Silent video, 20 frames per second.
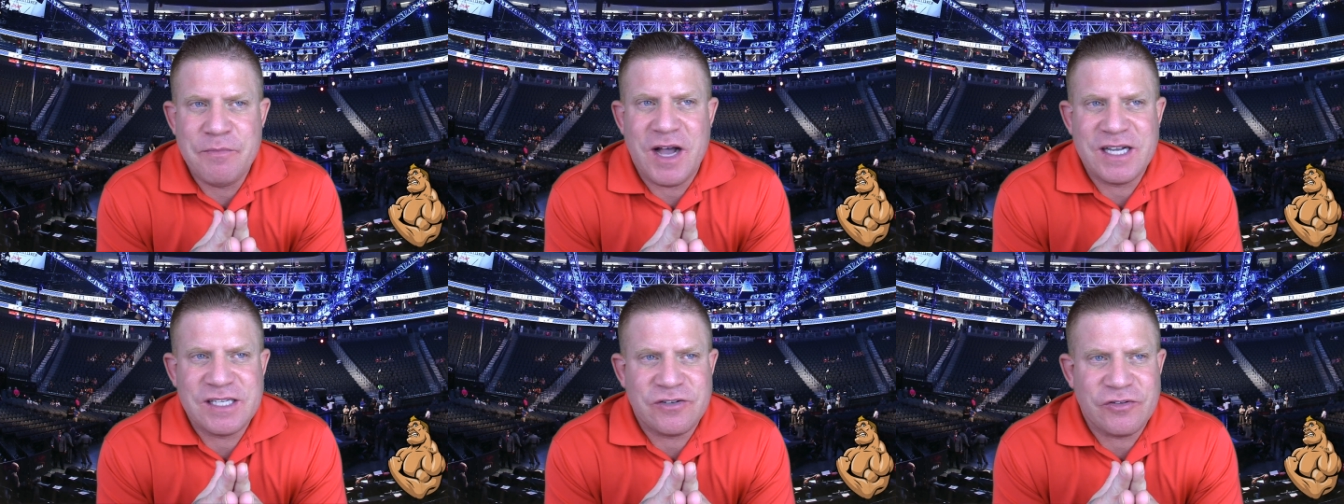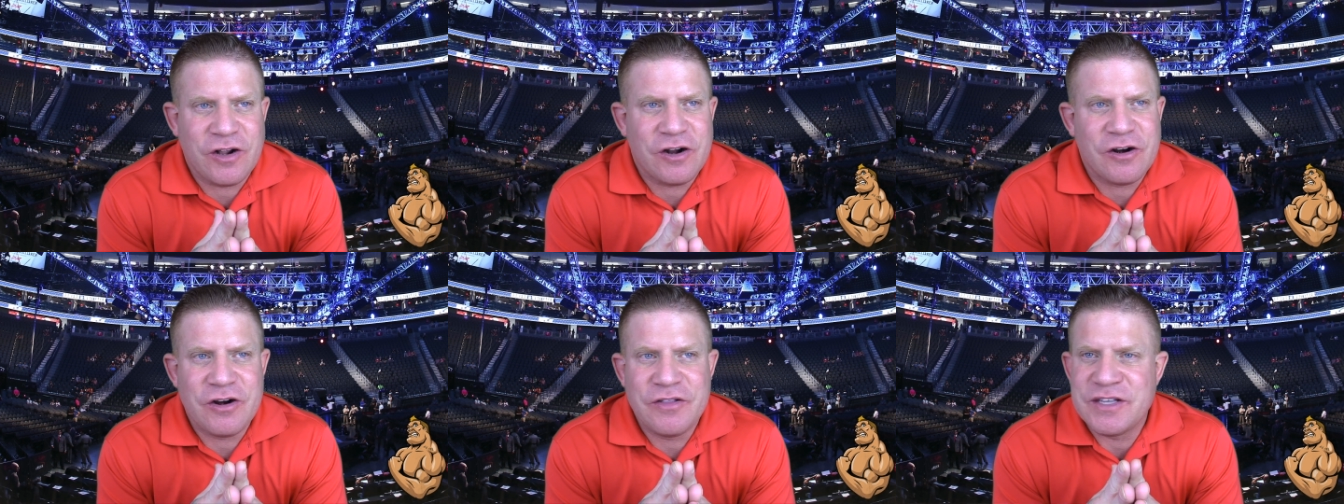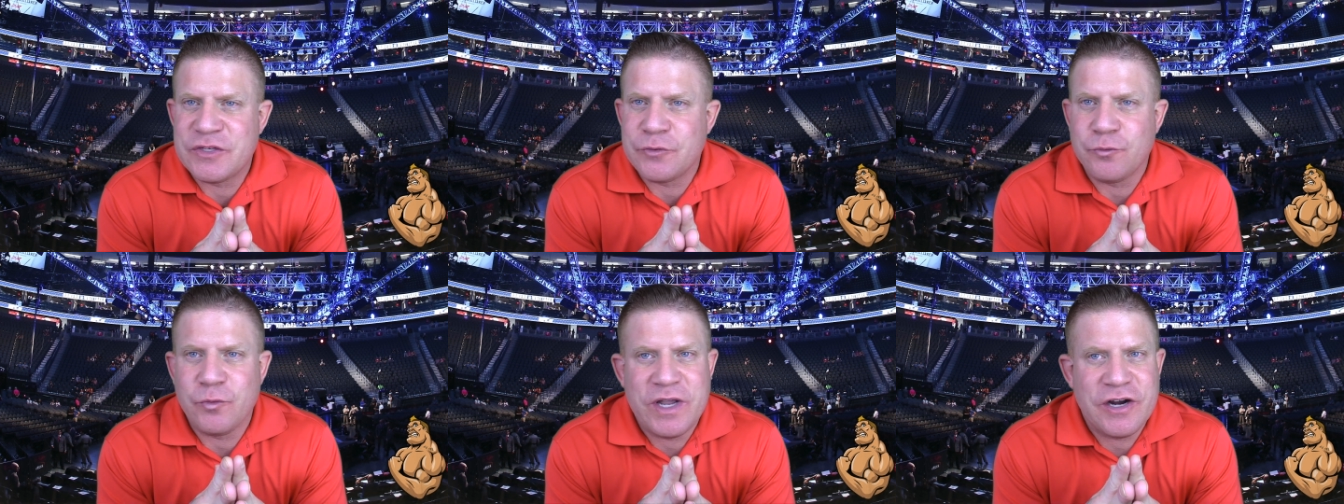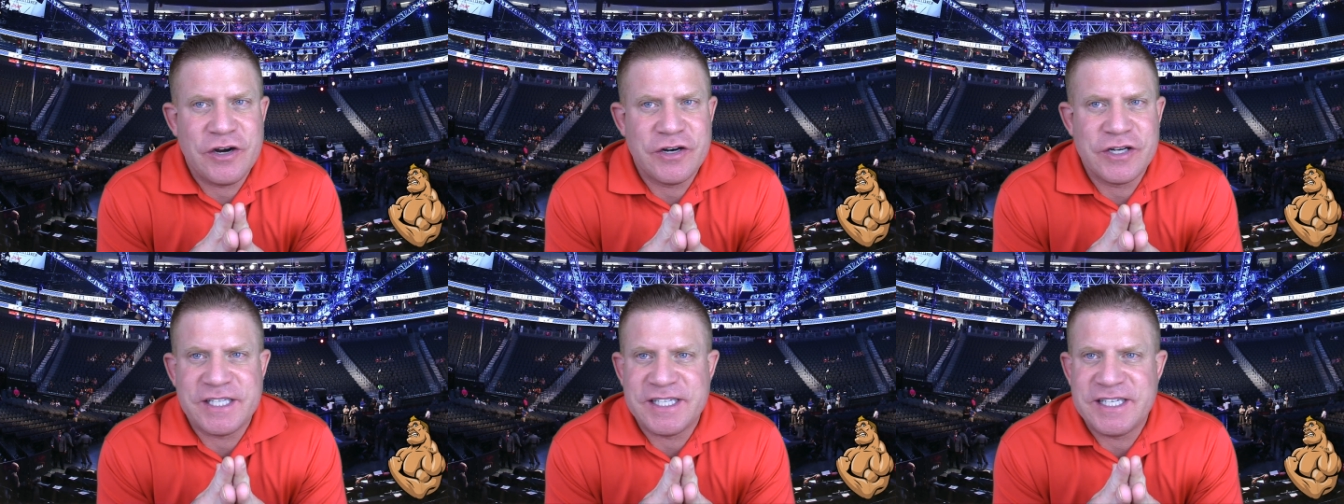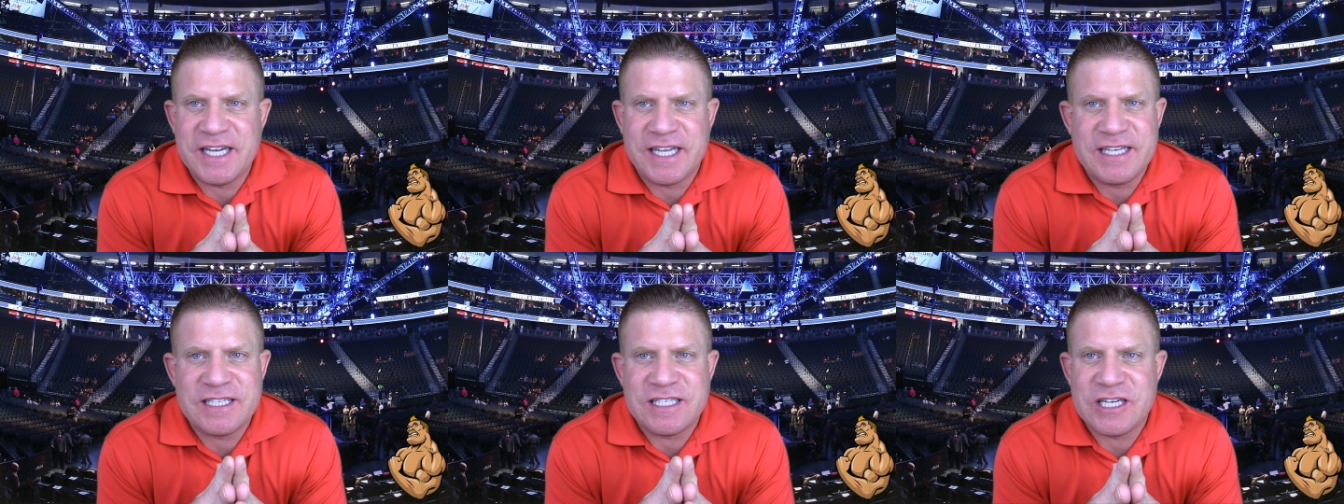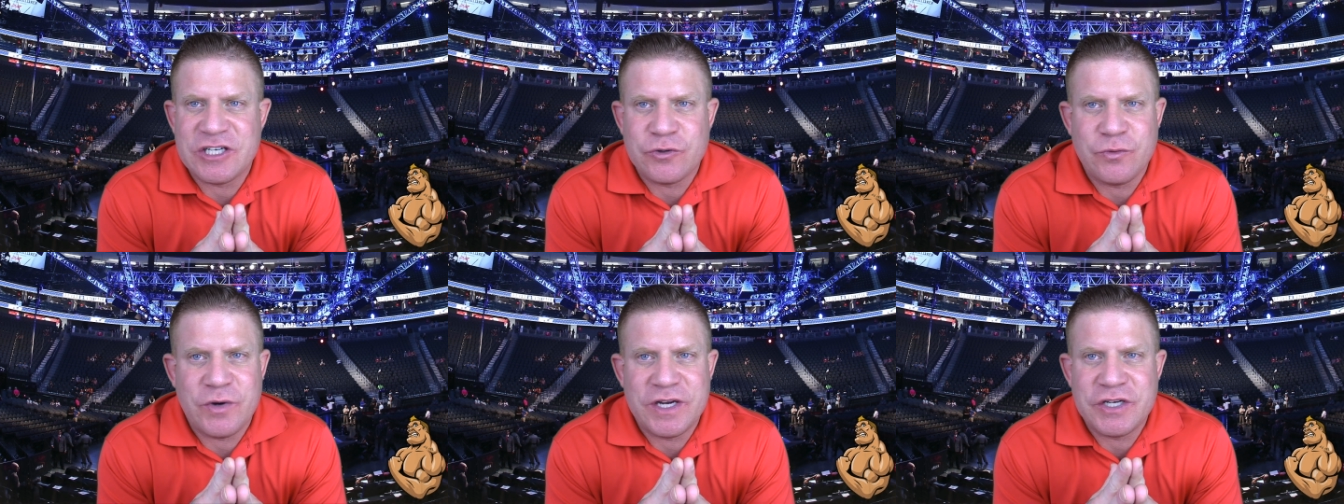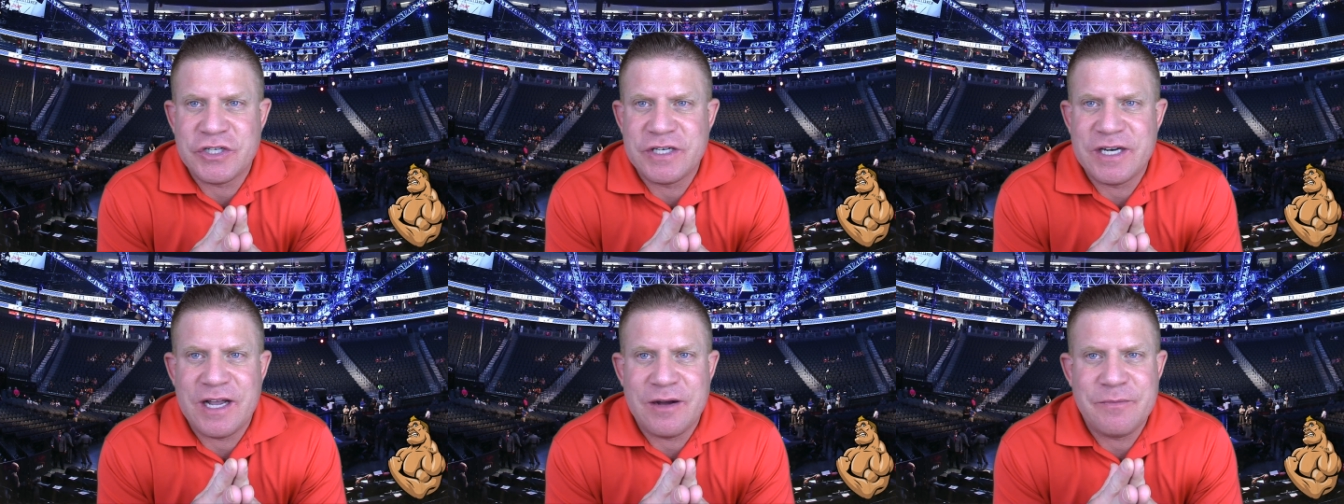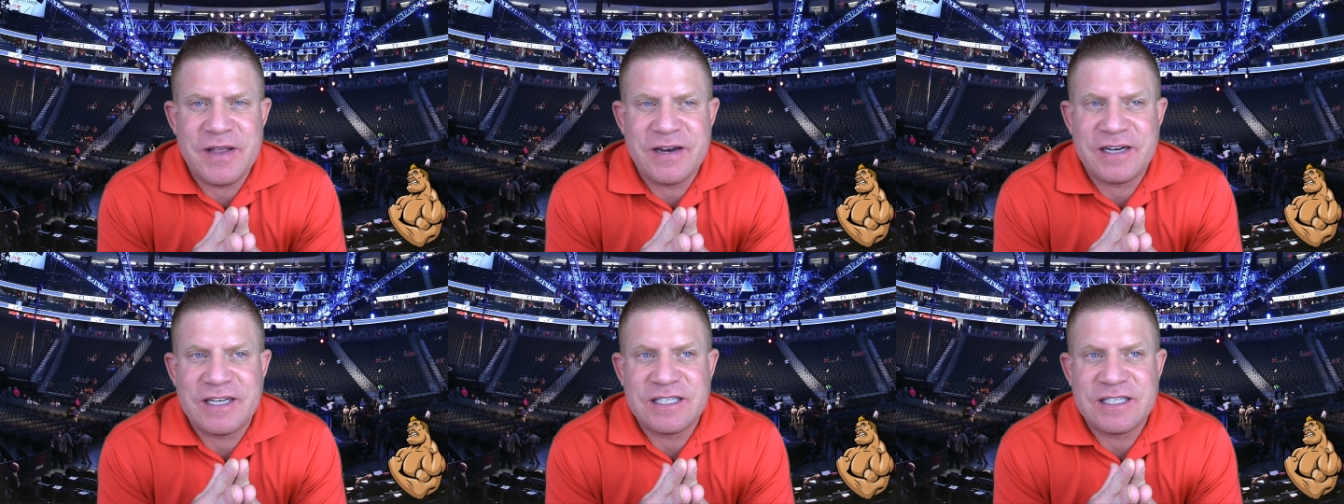Masvidal are in this weird, sticky situation now, man.